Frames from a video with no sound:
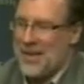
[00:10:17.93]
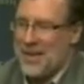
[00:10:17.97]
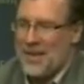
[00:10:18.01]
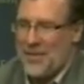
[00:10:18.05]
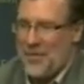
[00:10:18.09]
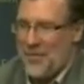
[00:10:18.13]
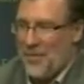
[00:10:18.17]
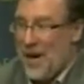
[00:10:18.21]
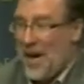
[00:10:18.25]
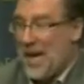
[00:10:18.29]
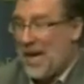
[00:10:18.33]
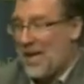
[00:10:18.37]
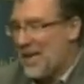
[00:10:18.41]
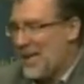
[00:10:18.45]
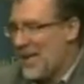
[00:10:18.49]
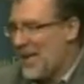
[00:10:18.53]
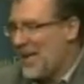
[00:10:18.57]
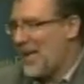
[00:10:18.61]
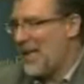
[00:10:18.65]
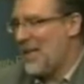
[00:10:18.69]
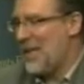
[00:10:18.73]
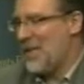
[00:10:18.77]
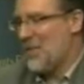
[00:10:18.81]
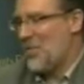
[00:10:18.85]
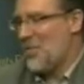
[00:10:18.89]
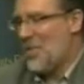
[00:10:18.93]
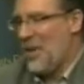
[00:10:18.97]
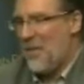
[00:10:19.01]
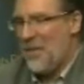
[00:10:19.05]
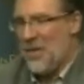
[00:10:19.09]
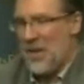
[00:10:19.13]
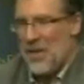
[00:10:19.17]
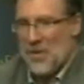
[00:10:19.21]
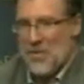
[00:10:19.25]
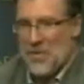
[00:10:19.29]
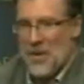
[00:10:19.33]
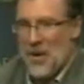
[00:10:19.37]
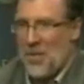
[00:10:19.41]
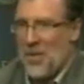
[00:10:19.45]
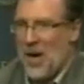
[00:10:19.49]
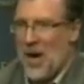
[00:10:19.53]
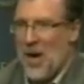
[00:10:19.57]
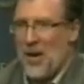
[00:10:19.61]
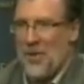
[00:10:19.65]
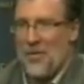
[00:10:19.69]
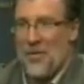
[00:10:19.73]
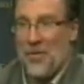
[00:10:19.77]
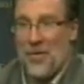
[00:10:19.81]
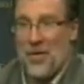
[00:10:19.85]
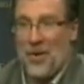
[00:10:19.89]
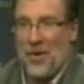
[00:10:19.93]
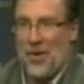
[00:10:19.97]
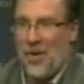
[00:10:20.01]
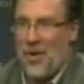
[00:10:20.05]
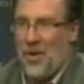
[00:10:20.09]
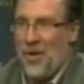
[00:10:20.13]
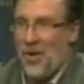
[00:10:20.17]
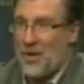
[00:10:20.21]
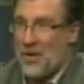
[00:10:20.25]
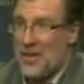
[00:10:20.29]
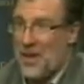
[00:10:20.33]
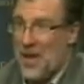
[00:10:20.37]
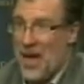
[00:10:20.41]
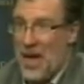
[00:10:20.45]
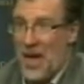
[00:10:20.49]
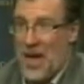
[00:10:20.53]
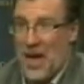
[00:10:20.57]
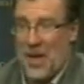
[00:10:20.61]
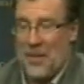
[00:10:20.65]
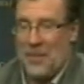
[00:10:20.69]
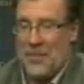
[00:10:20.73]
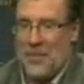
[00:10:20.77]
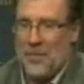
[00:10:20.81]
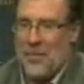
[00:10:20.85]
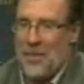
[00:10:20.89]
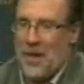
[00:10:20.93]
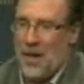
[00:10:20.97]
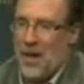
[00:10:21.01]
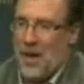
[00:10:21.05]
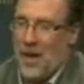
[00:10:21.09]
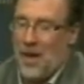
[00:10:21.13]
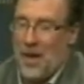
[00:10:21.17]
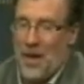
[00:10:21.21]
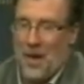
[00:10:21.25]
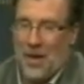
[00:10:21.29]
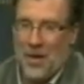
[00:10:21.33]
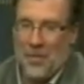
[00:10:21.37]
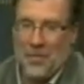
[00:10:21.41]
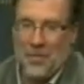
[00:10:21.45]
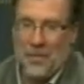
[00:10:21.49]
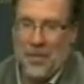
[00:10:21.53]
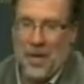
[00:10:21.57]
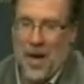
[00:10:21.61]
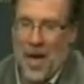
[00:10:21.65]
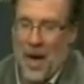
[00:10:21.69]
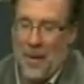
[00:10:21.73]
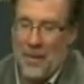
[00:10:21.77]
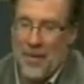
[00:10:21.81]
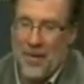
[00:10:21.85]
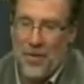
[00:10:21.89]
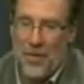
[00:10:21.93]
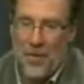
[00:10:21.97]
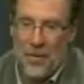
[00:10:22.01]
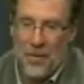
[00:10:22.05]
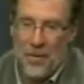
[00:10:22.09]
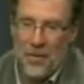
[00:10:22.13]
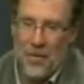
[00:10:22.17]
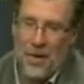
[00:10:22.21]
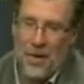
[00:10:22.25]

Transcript: frankly, is one that's been around for a long time. Mm-hmm. I mean,